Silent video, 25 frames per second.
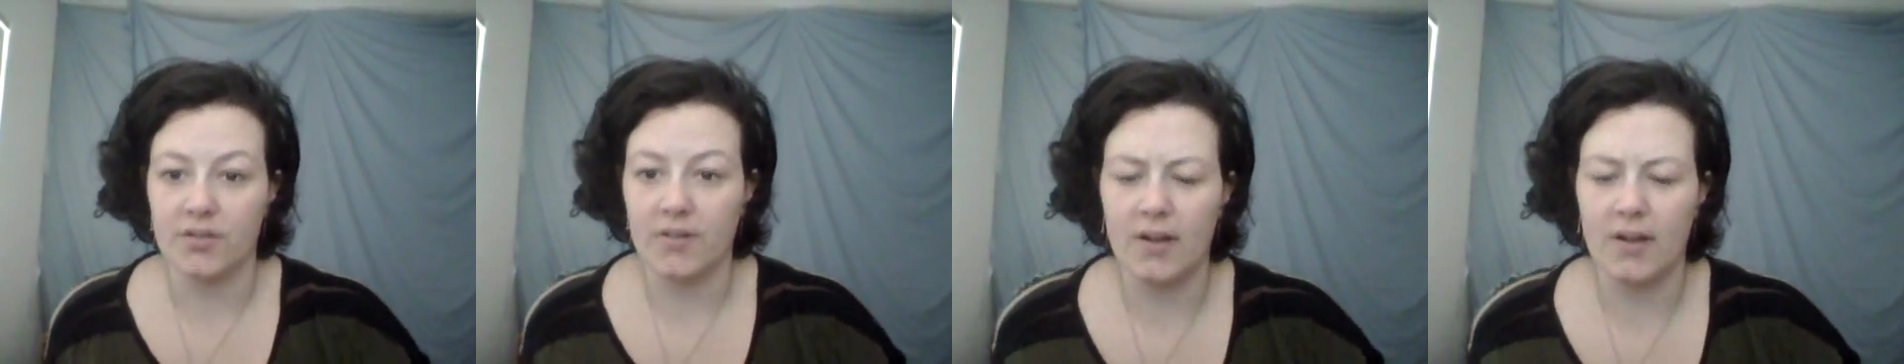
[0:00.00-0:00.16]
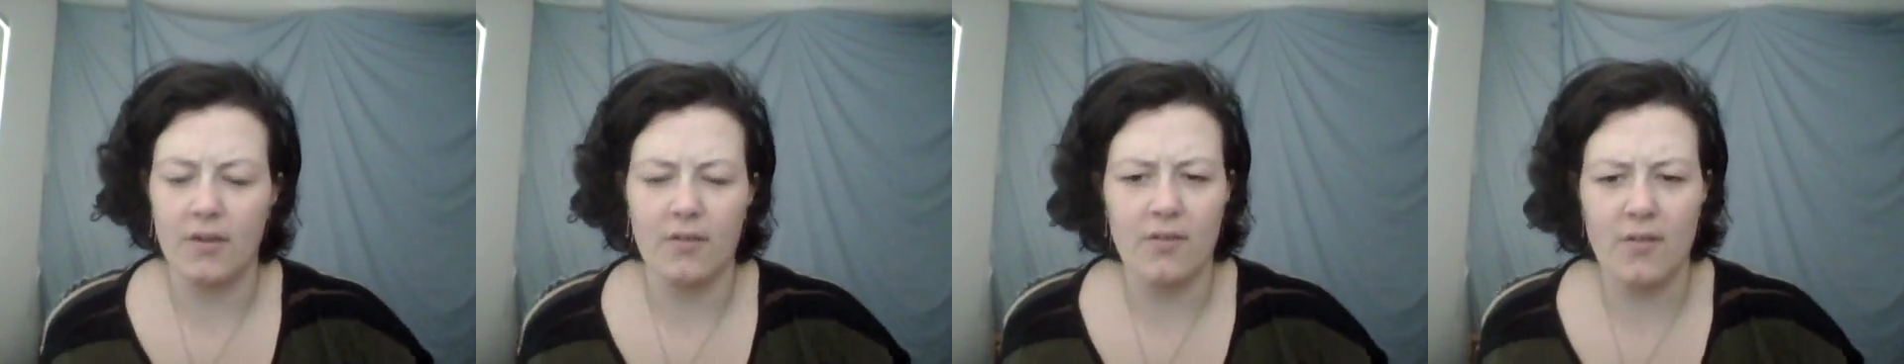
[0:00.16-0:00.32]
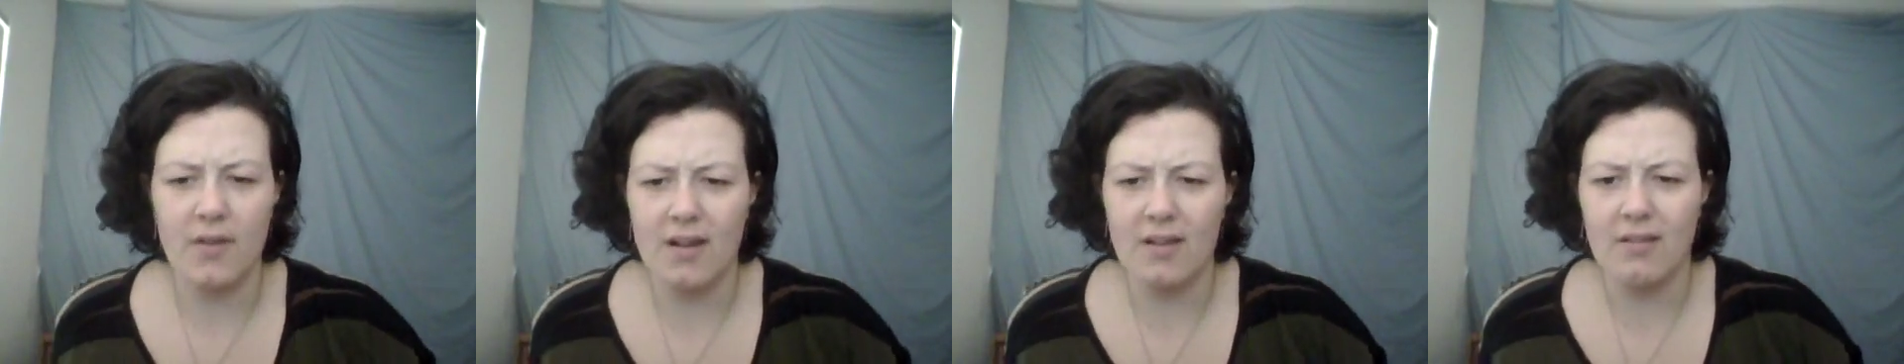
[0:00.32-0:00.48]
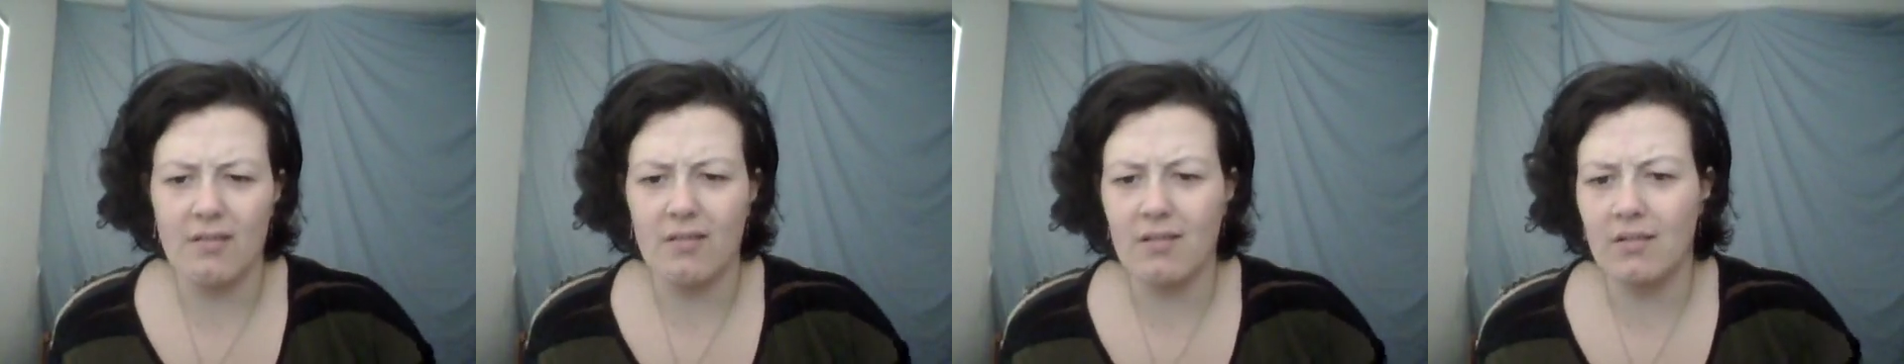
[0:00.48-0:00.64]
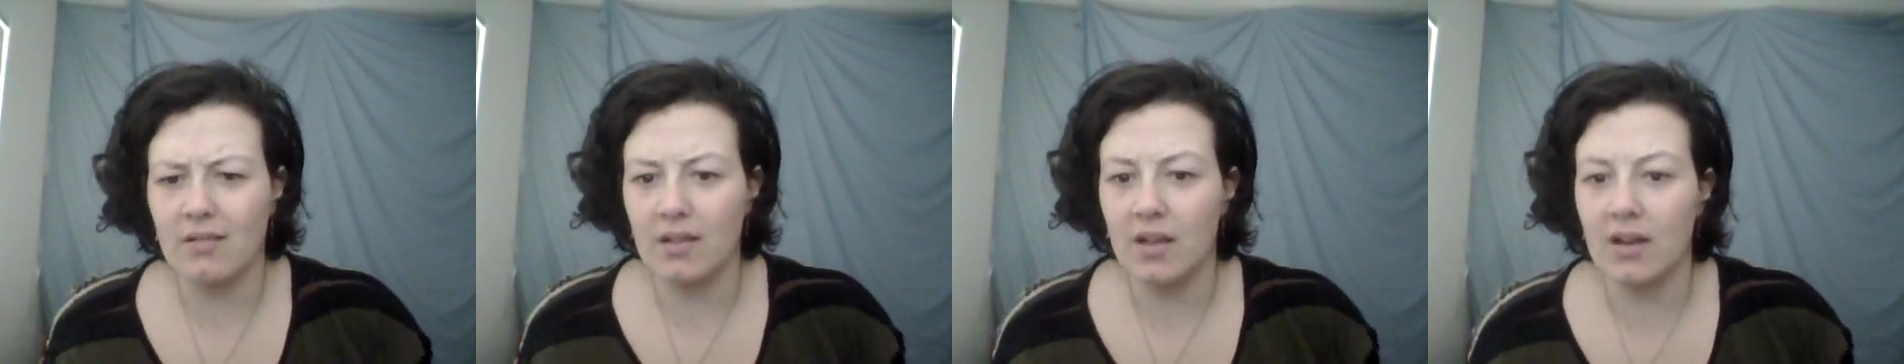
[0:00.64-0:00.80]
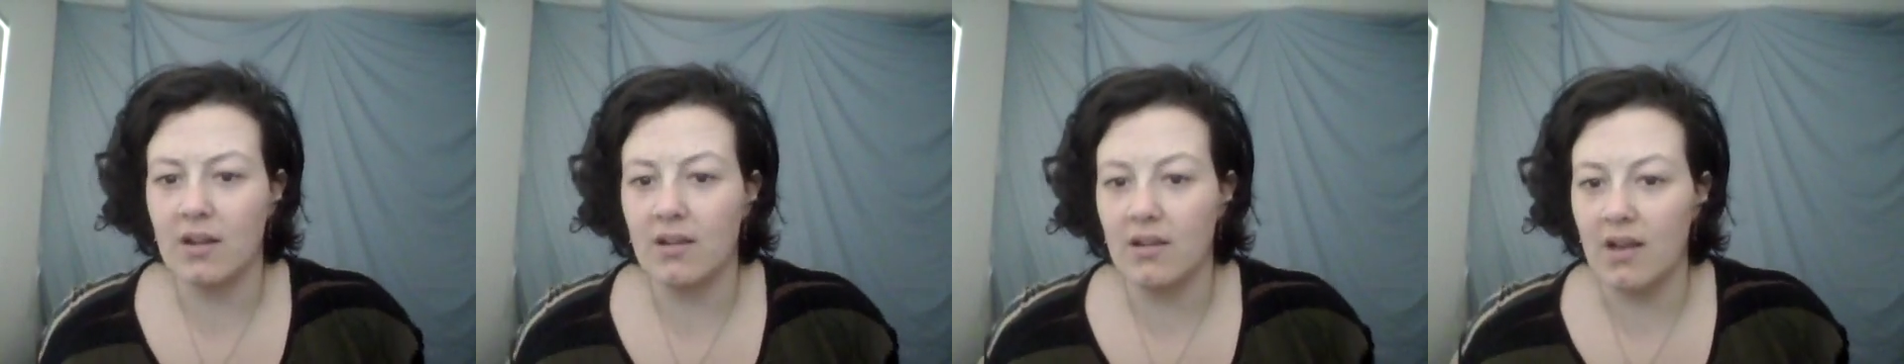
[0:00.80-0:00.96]
So I don't know how
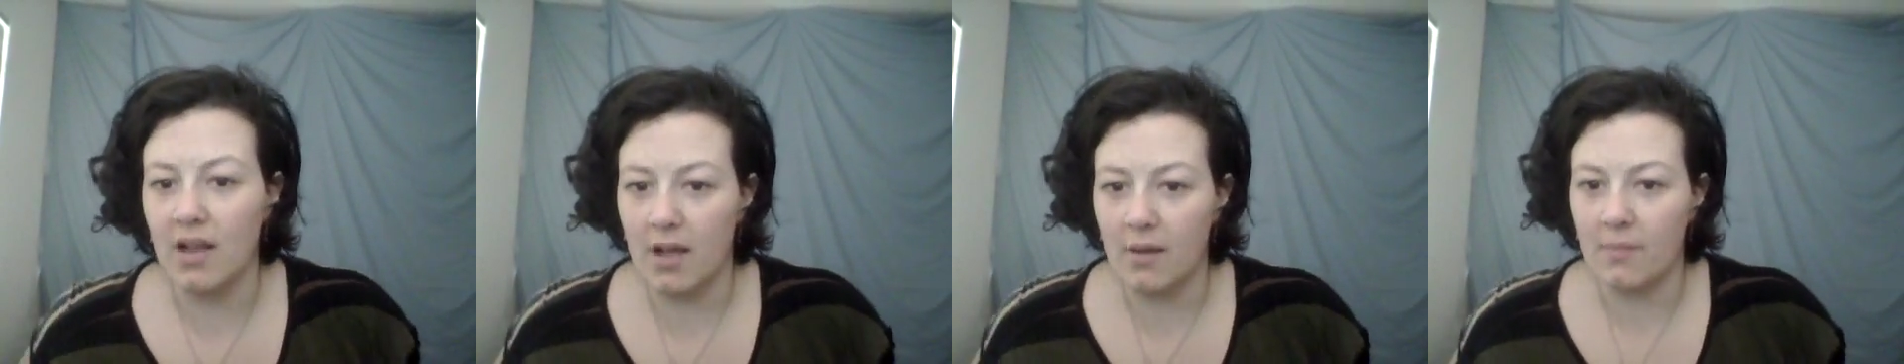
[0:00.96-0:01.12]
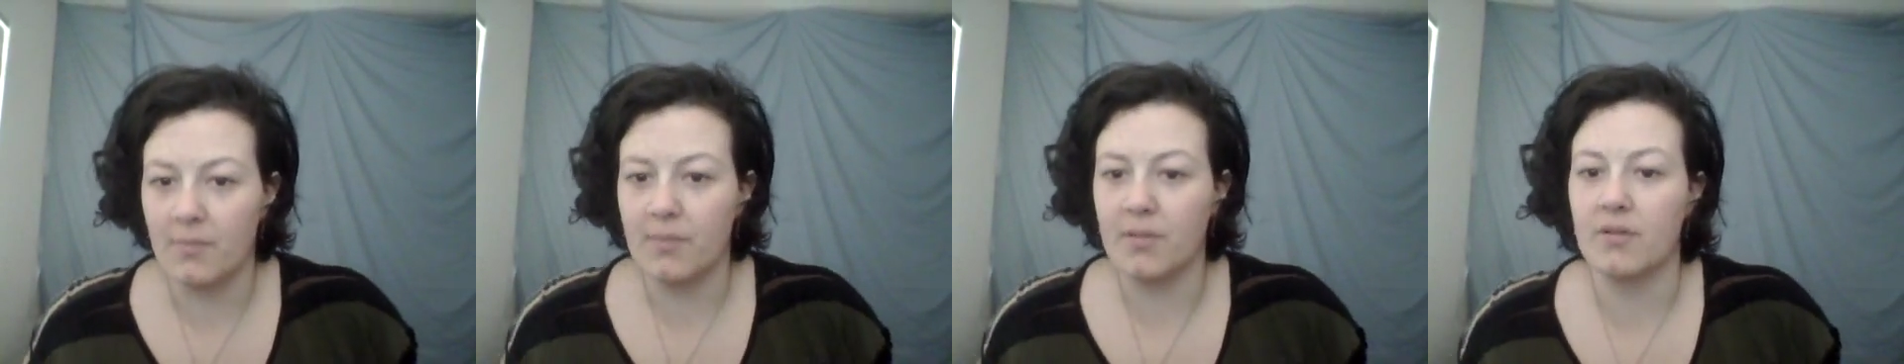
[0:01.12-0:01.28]
long they are now,